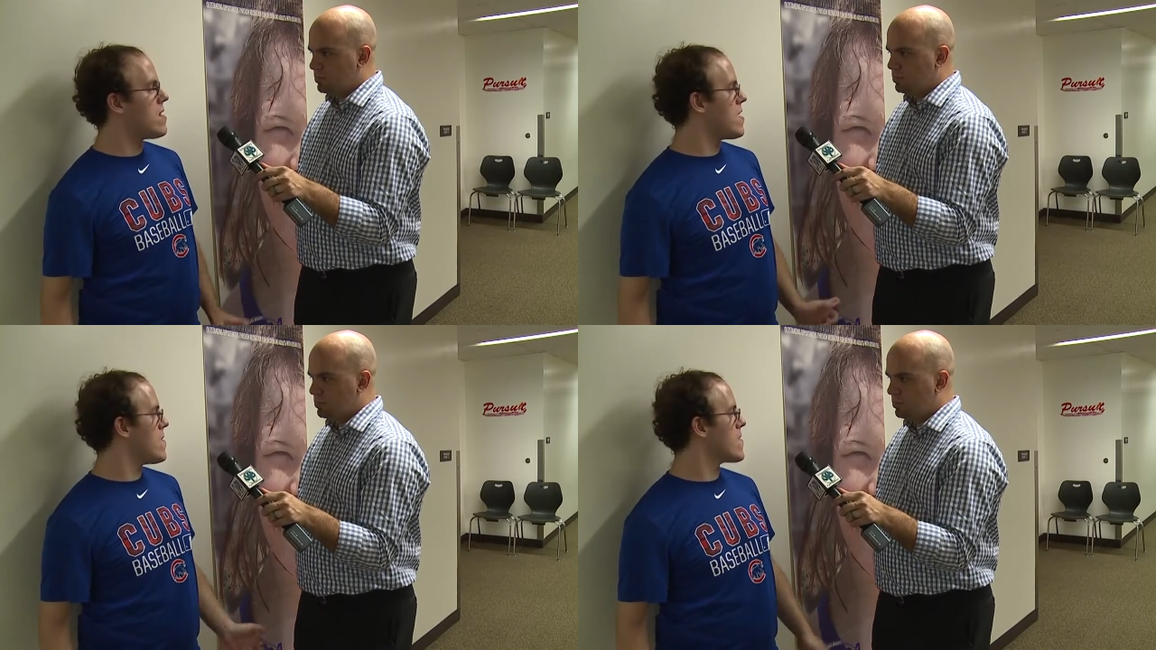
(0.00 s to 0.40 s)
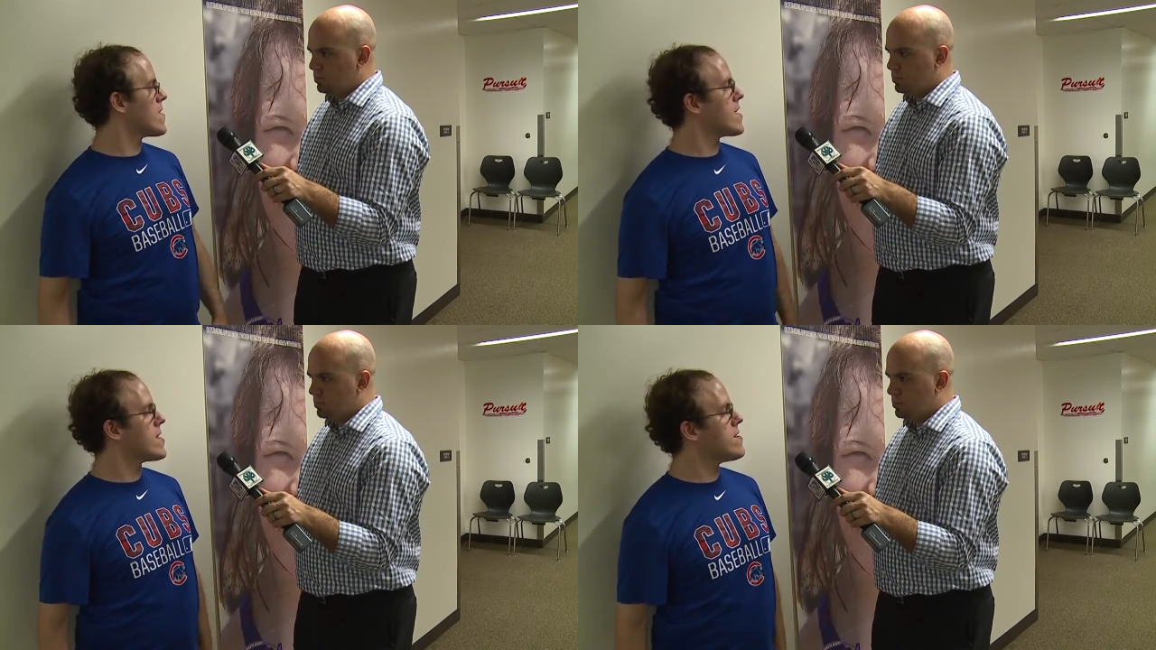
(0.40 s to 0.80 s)
Speaker 1: uh, the
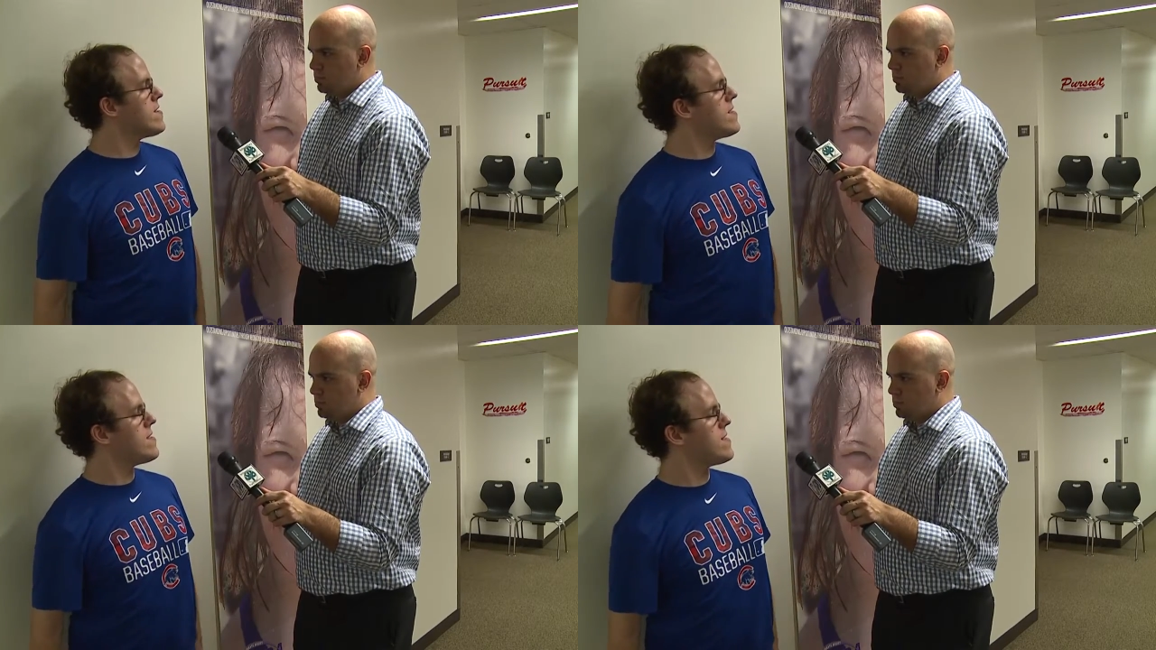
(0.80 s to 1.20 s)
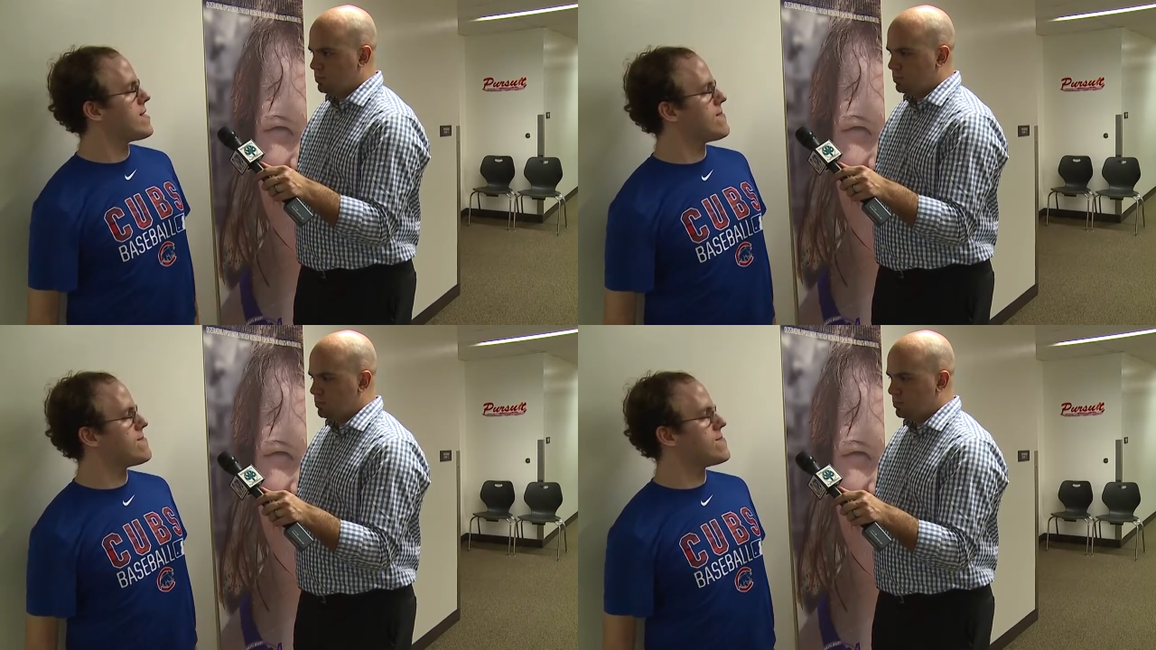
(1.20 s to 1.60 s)
cooking,
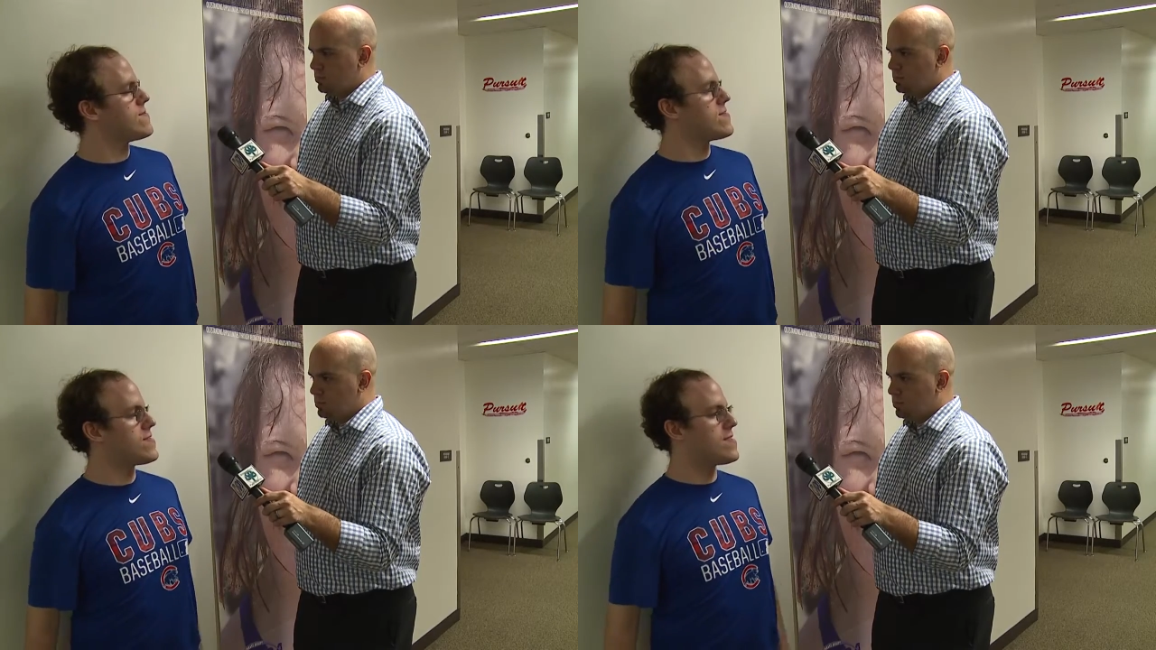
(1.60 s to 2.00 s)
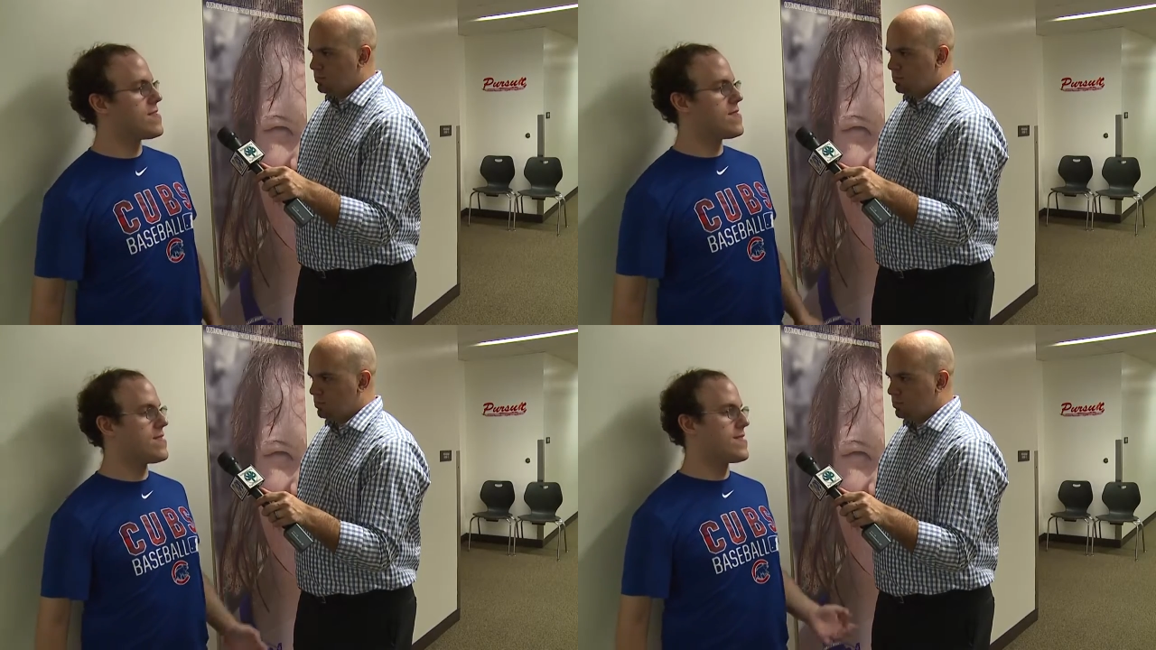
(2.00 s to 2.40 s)
so we are doing
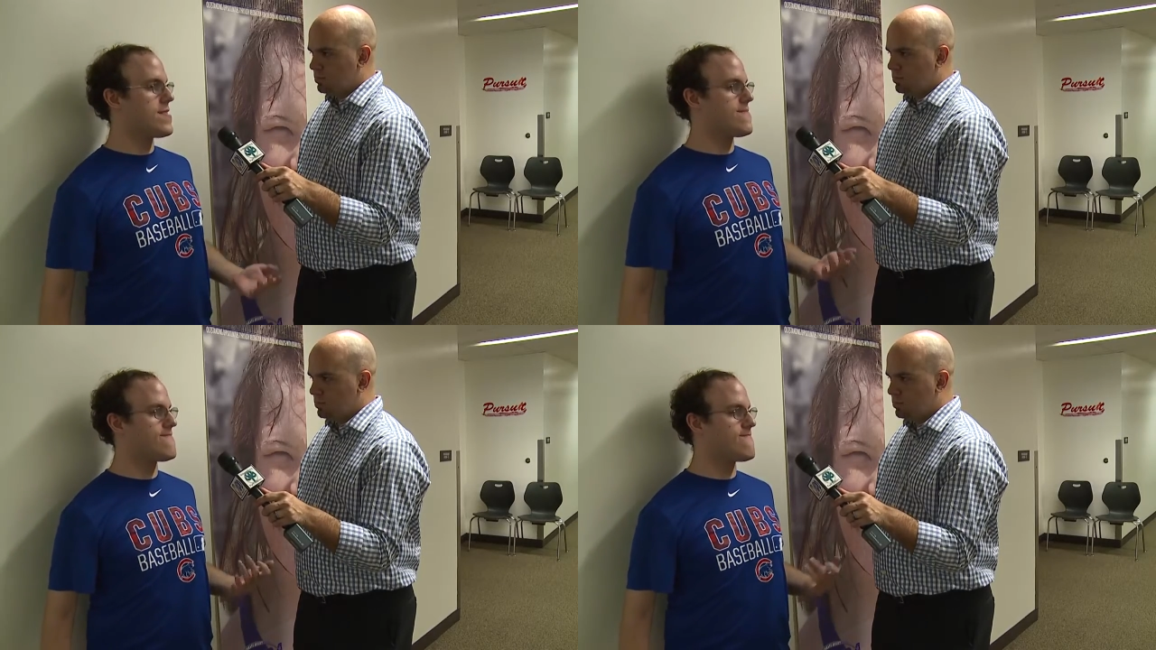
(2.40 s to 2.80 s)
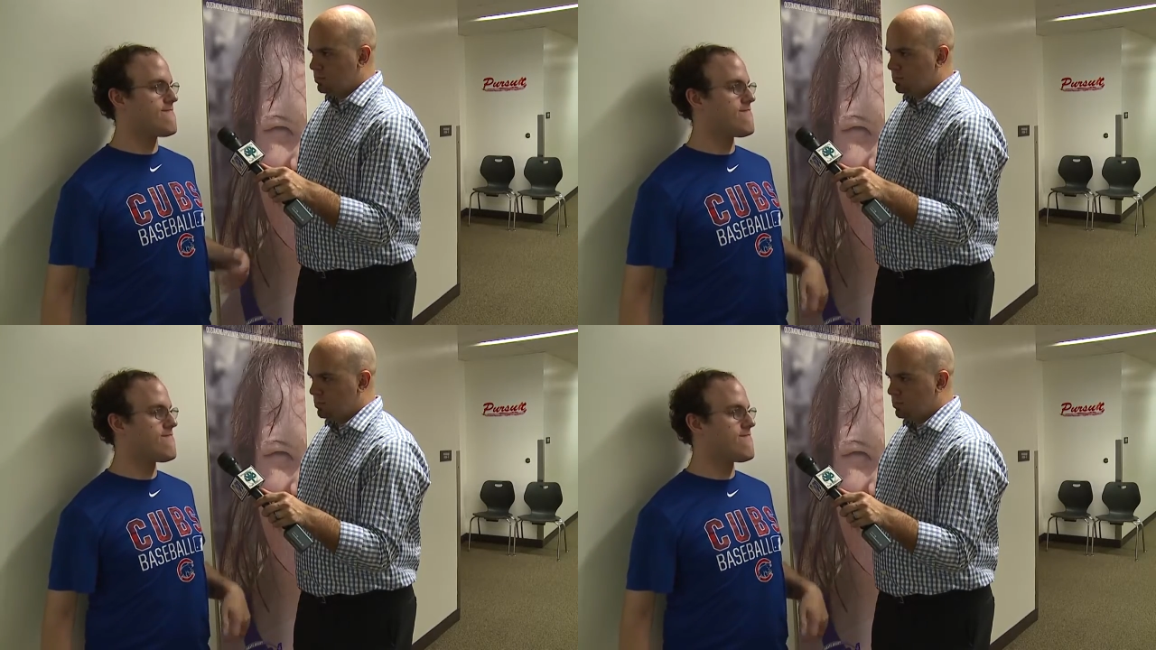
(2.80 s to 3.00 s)
uh, um,